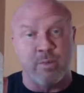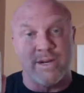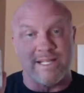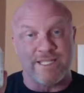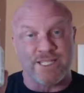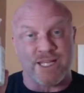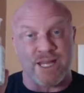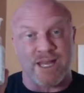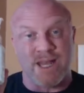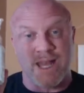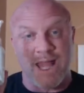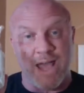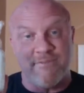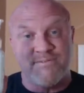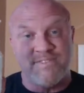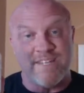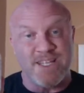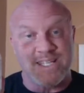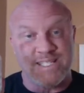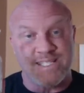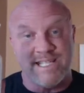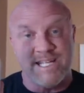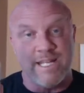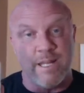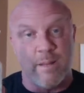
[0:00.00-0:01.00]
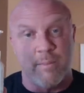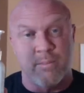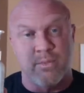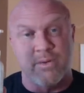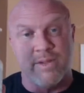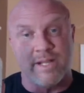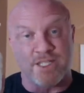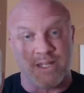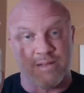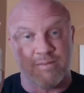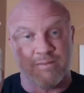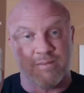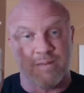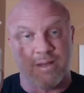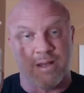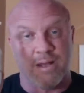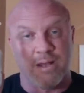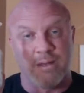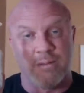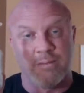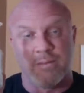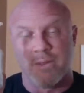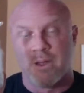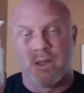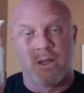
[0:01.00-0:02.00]
It's got an FDC number that's
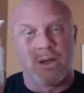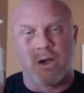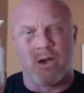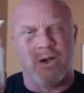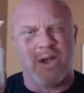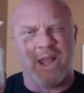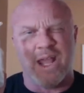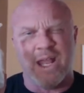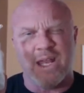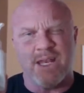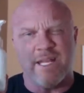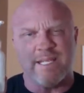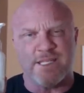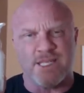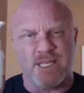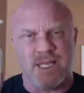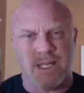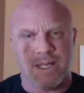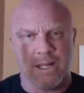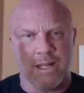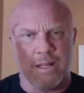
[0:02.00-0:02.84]
or an NDC,